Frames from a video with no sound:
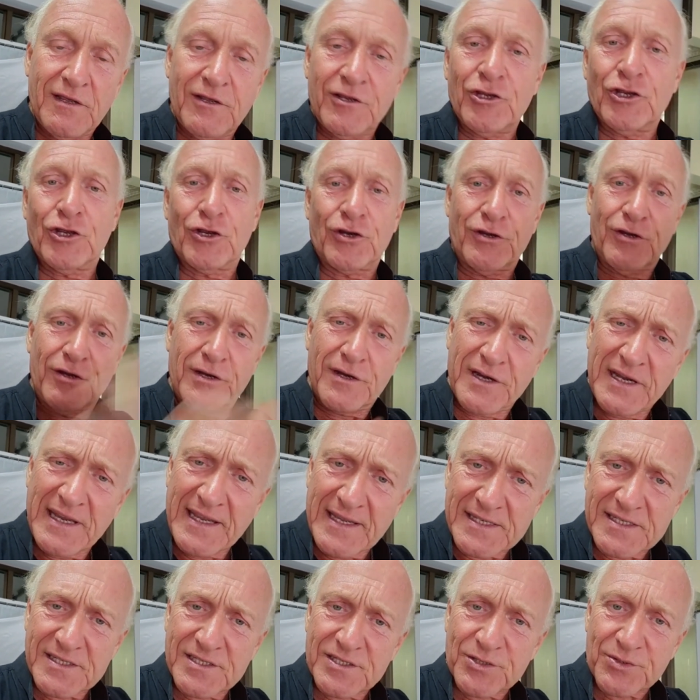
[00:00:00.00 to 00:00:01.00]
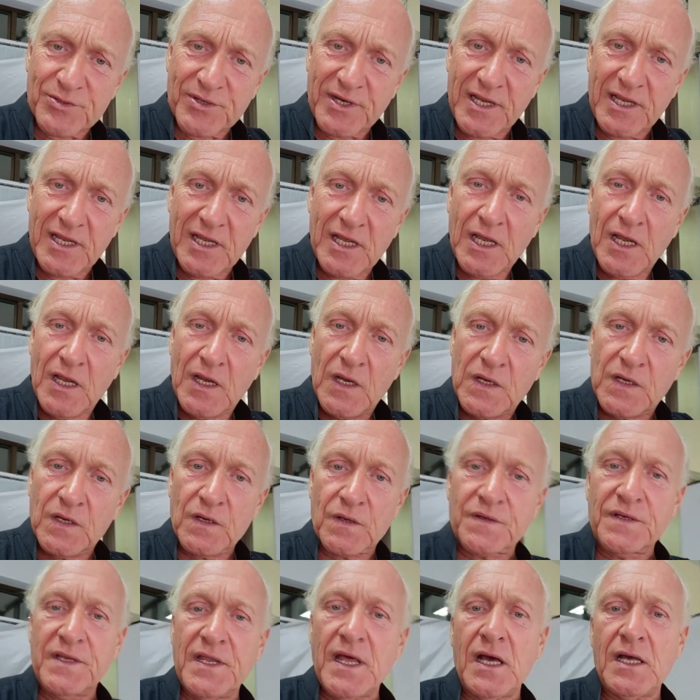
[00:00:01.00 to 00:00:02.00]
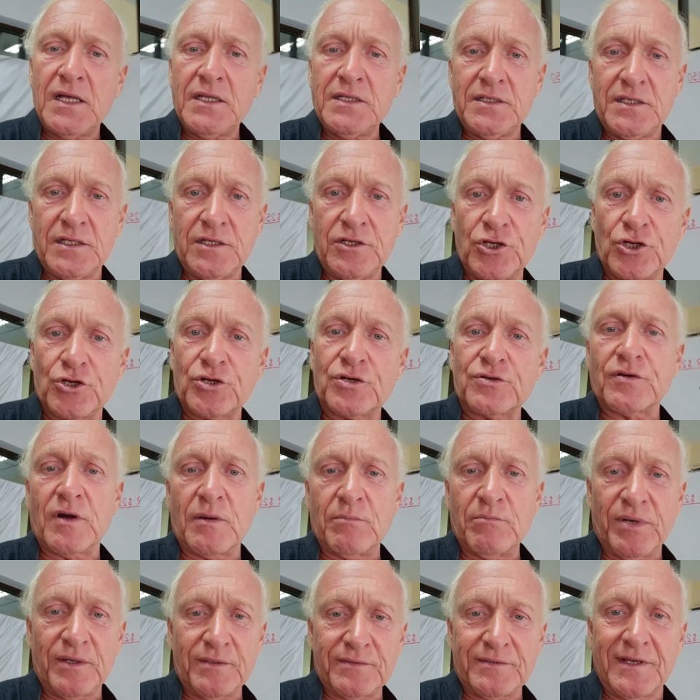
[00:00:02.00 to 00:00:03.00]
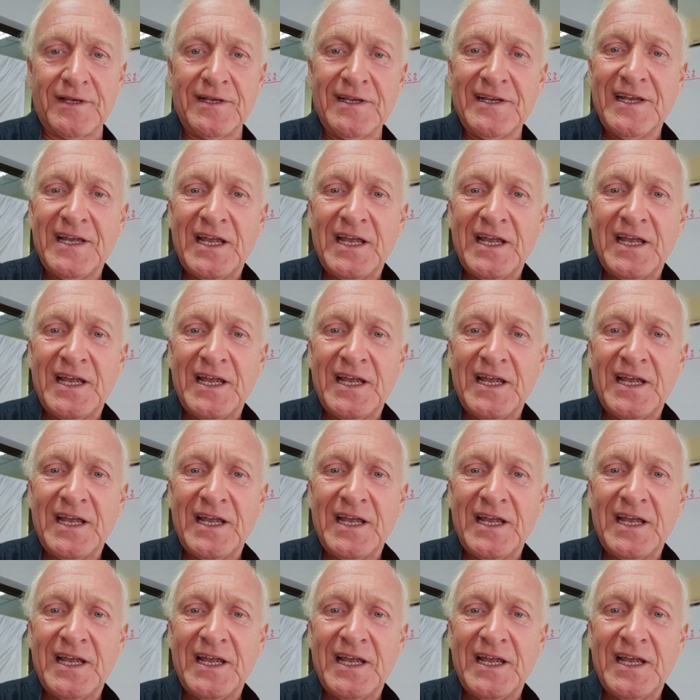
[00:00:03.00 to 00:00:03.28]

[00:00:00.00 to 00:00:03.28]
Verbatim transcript: Your are history. You're done. You're crumbled.